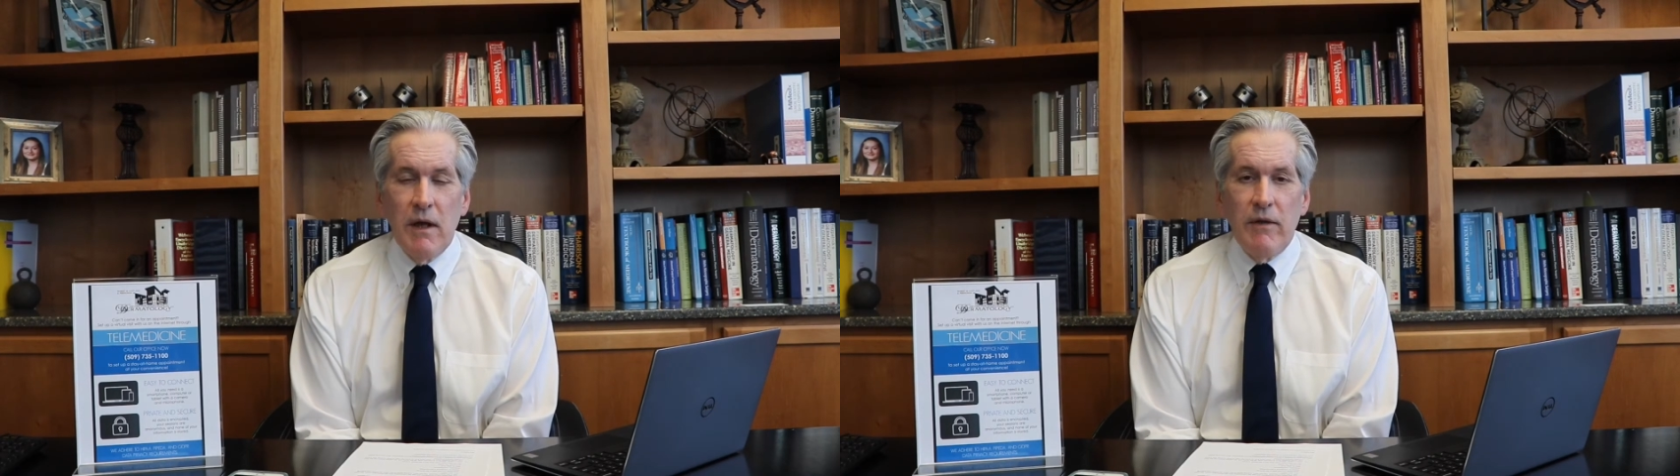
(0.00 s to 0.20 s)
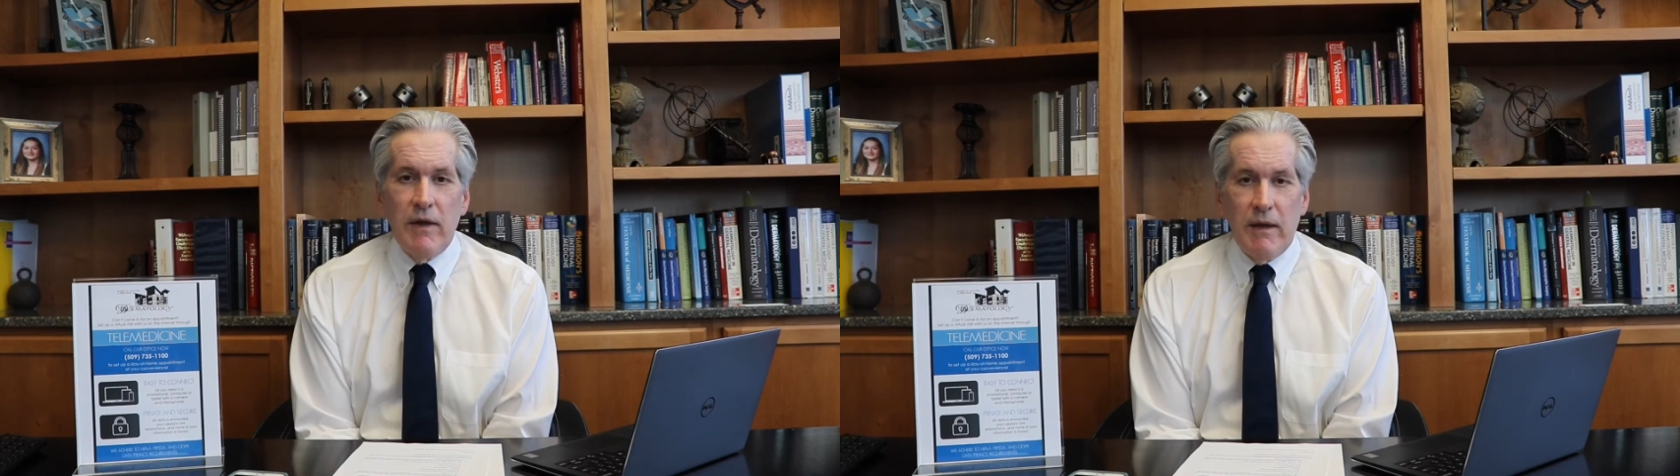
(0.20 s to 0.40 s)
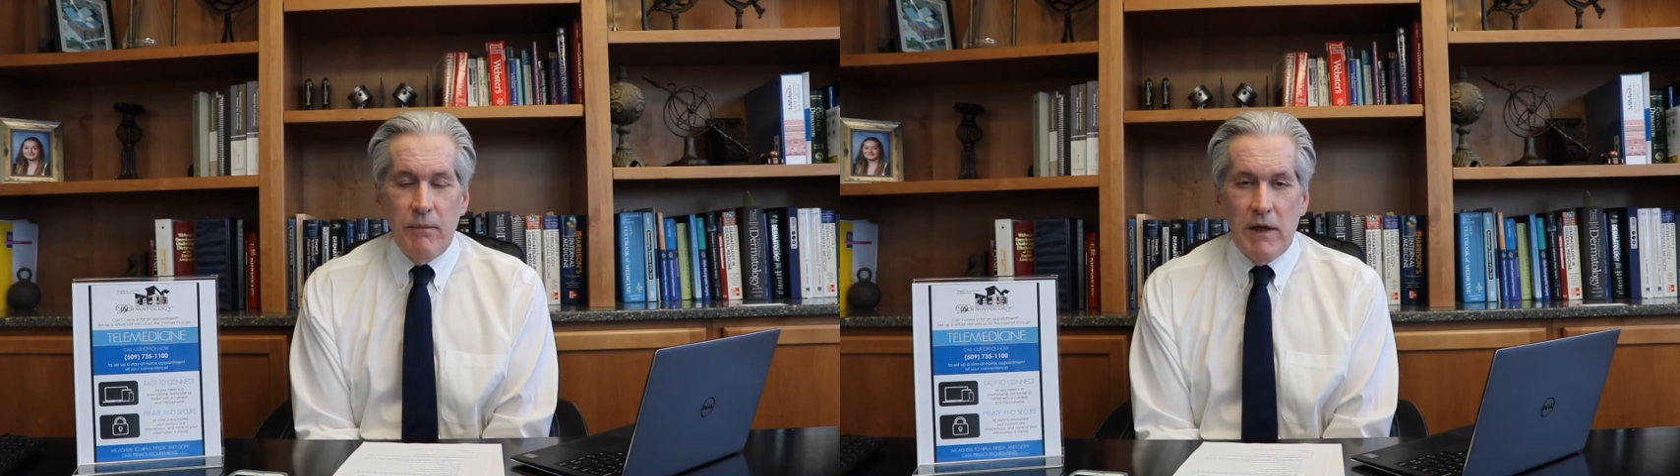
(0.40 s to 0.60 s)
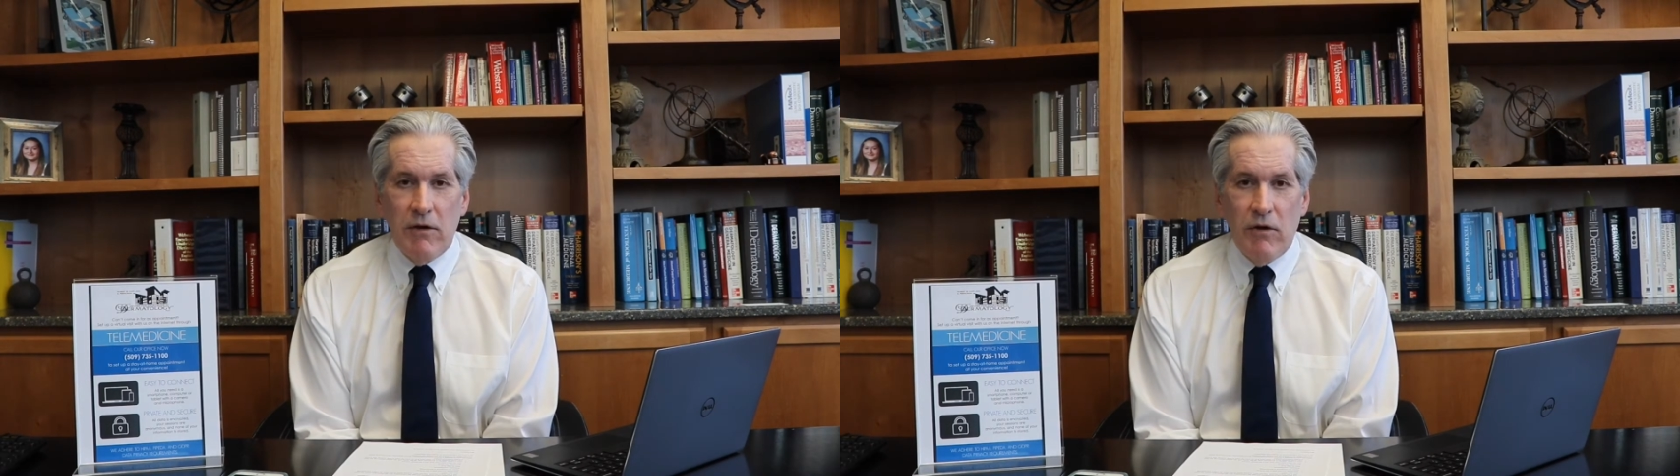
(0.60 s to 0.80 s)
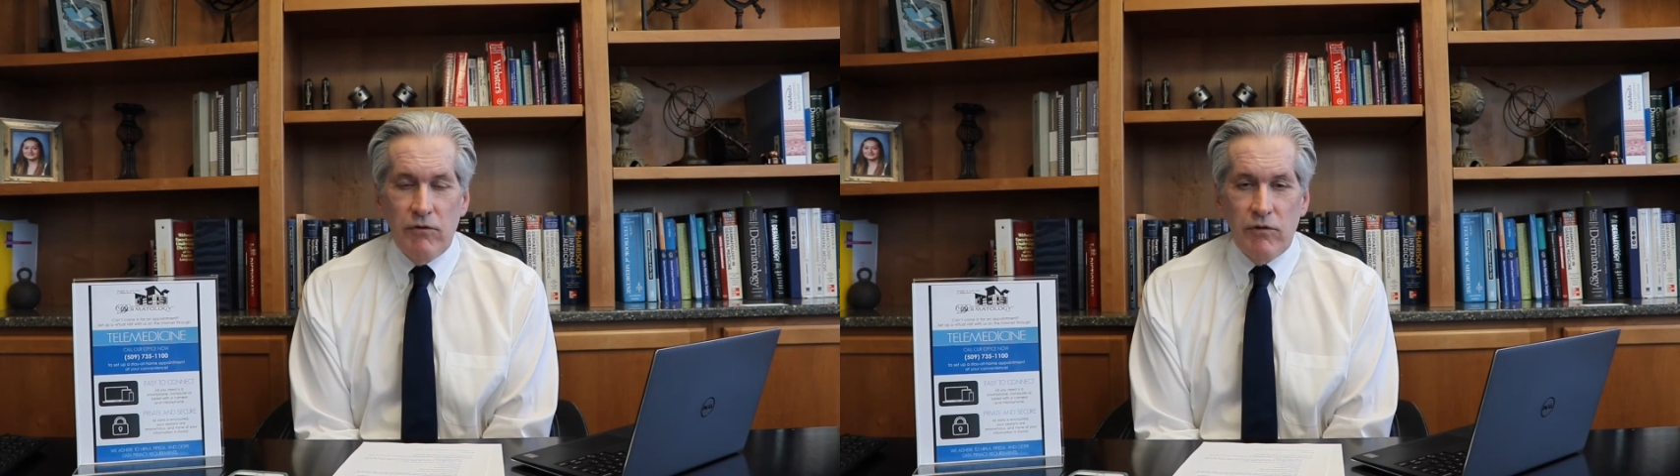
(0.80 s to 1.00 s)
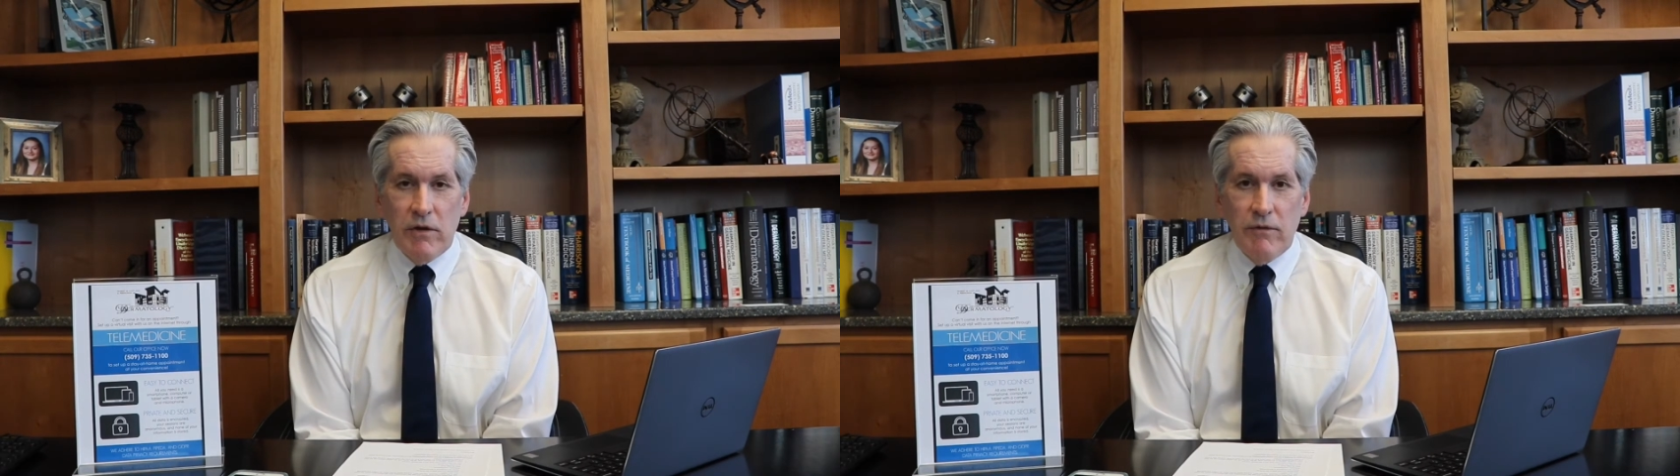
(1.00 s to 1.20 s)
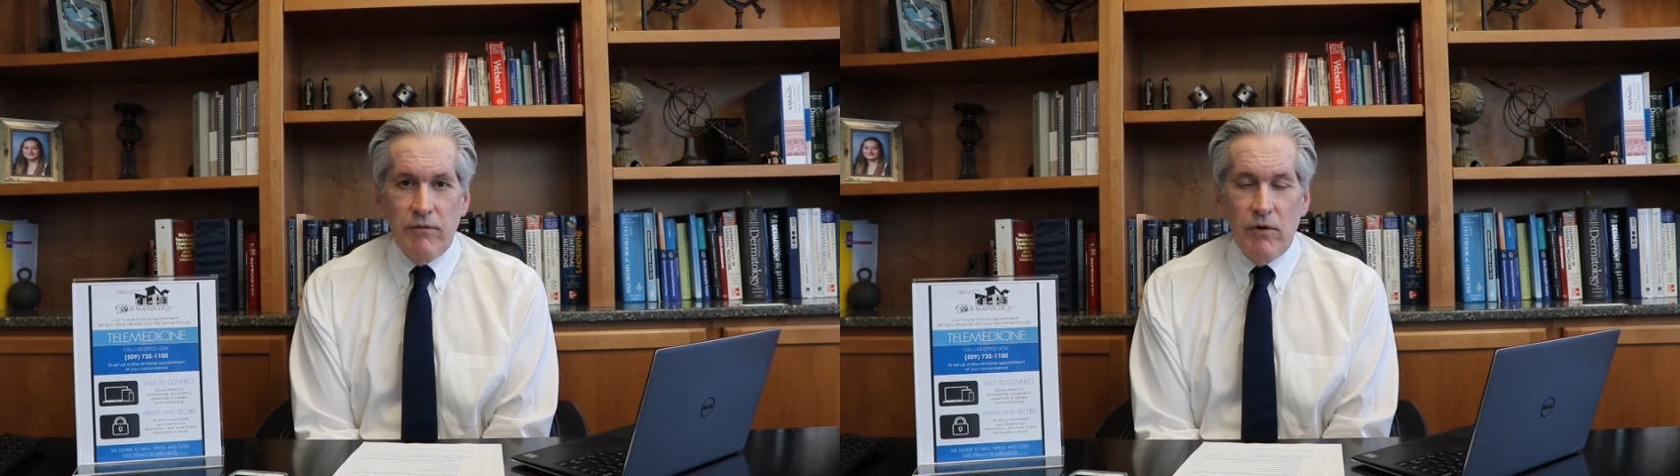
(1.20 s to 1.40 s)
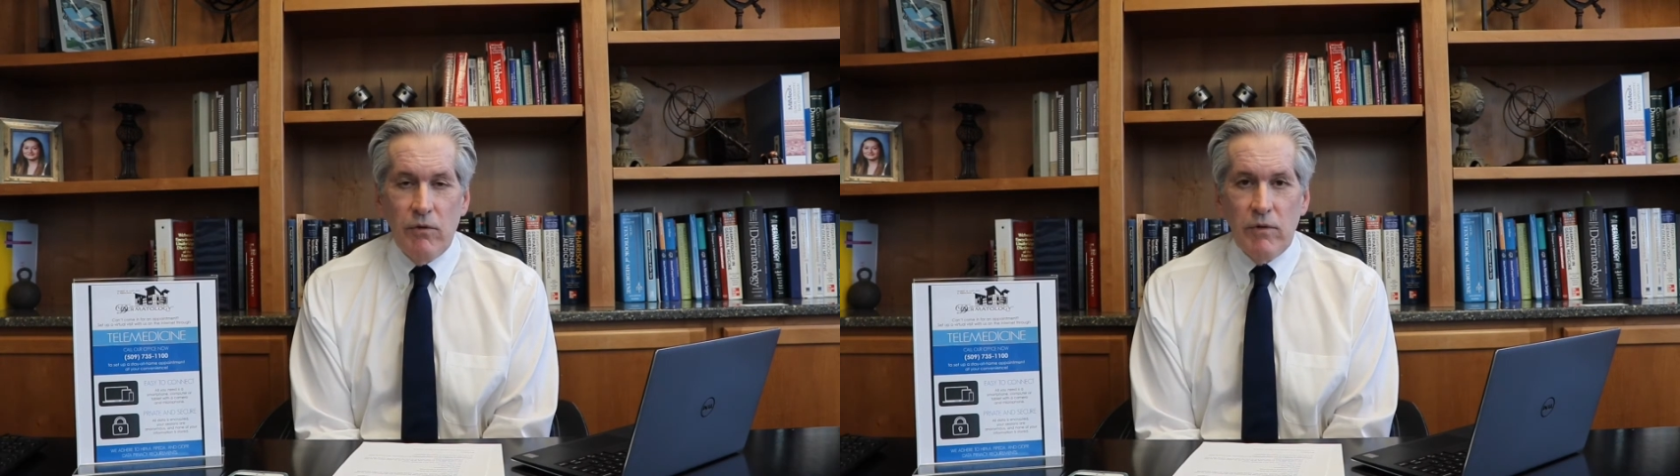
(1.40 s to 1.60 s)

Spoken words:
the MA calls you on the phone,